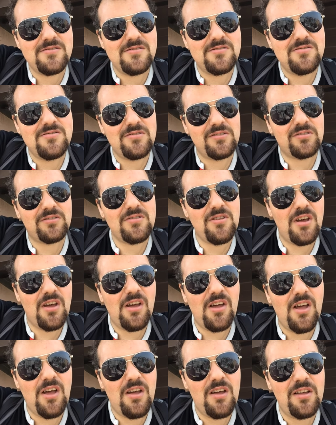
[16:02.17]
you
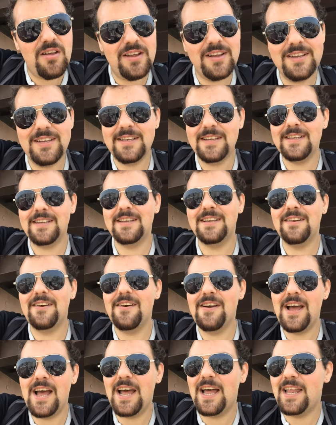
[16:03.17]

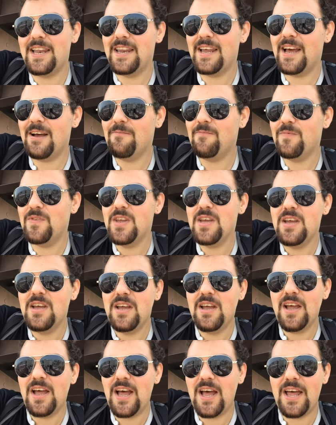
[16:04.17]
know, and um,
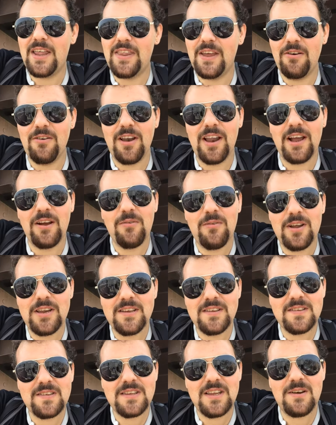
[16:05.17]
and they were like, "What
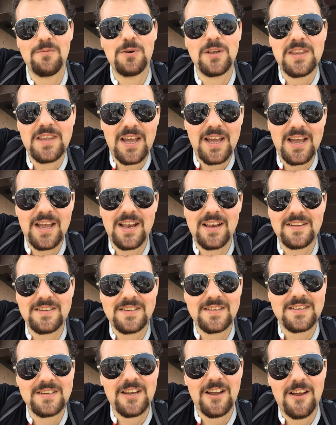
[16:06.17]
is that? What the hell is
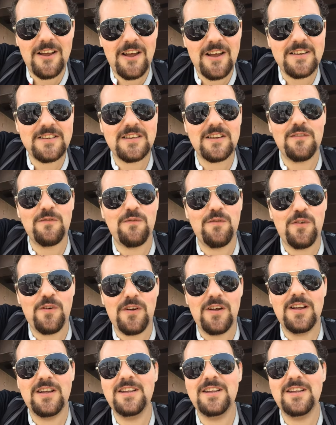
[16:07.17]
this guy asking for?"